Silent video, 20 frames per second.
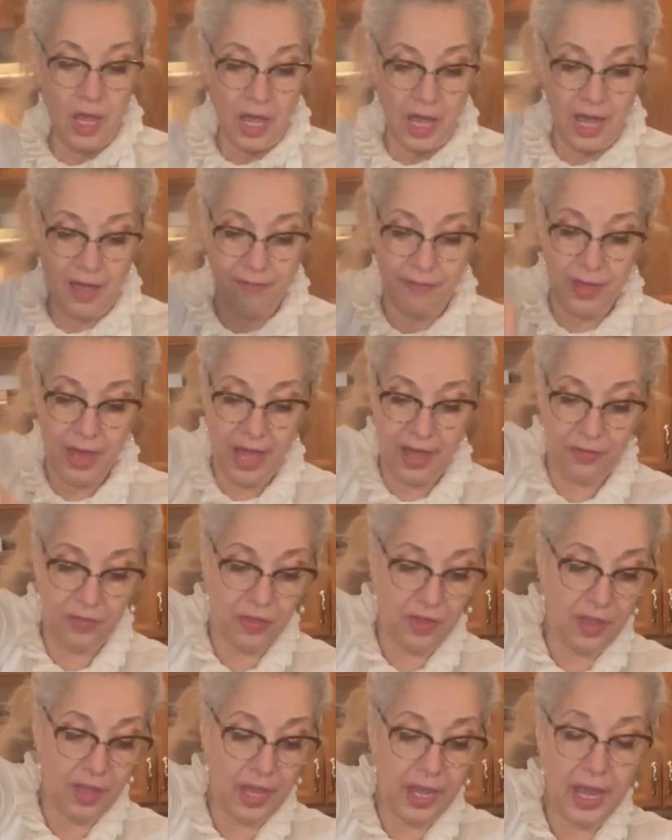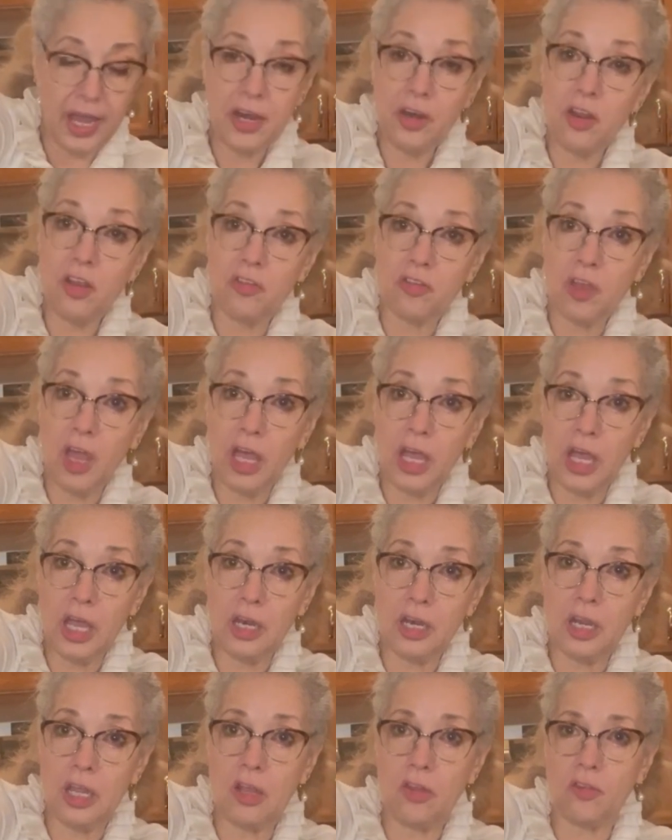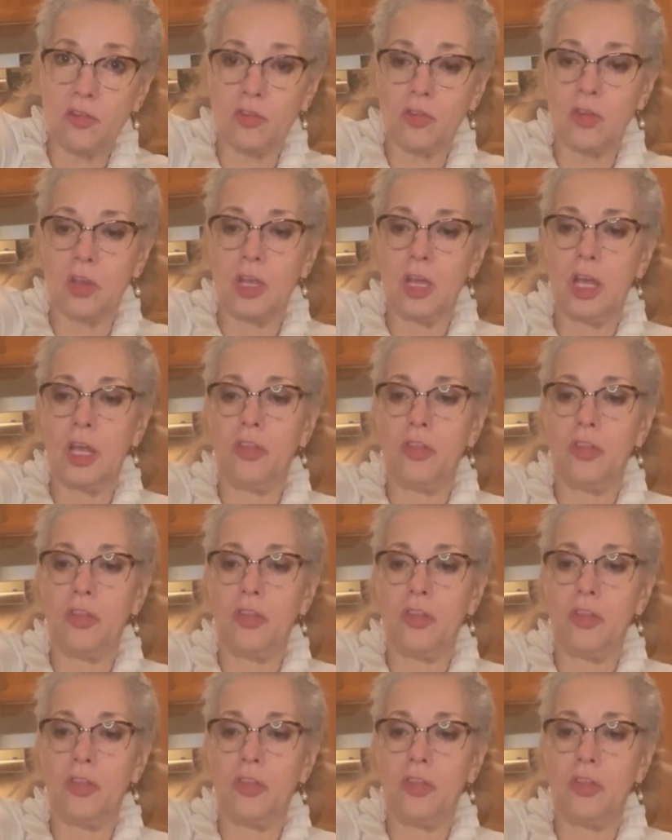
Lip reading: I've got the Andes candies.